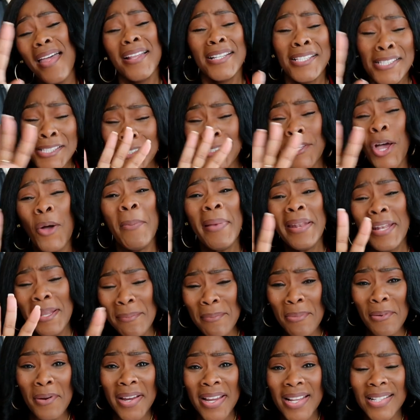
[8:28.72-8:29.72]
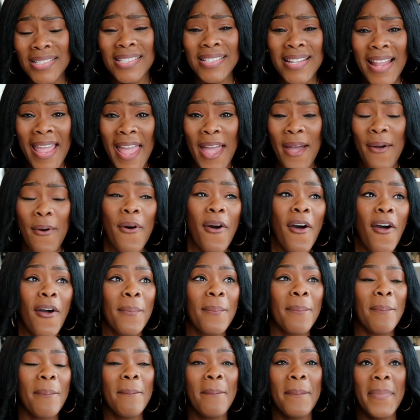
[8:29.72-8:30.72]
So many brands now
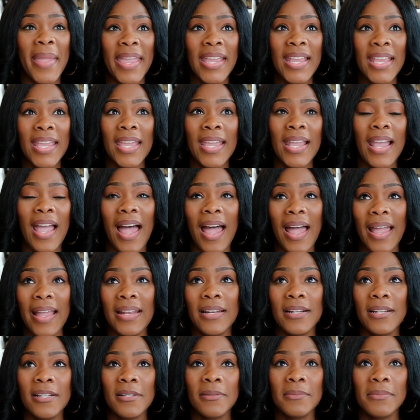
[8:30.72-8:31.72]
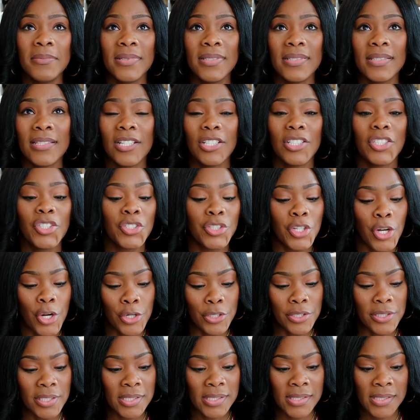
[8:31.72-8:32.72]
are making items,
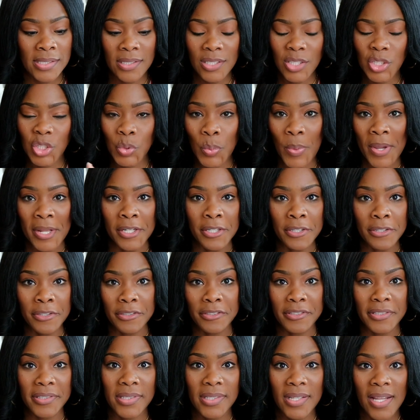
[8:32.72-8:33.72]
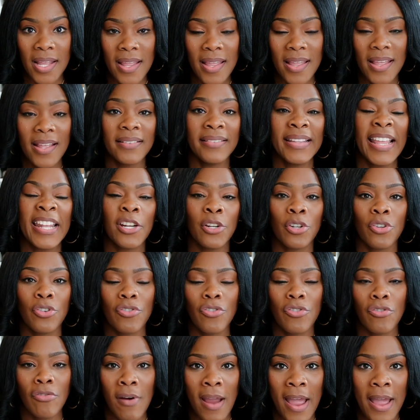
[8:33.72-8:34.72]
shirts, sweaters that are
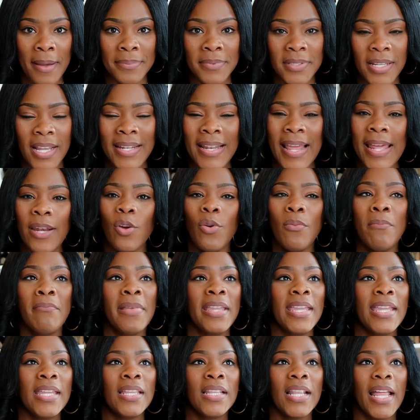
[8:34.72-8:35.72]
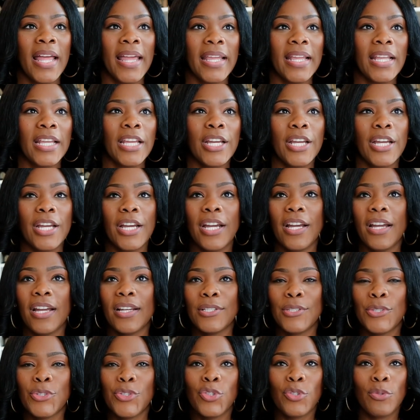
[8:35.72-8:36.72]
cropped. And I don't mean like
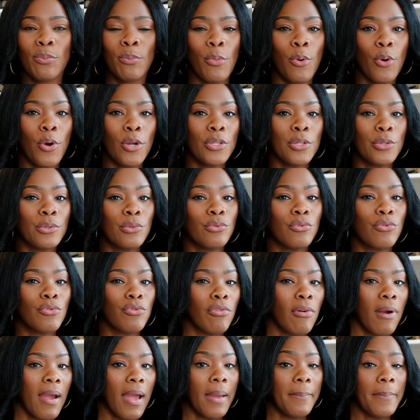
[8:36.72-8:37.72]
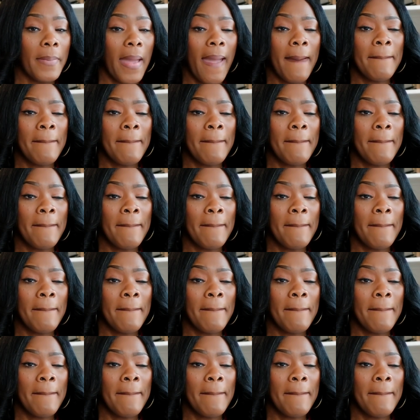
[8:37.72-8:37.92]
a small little crop.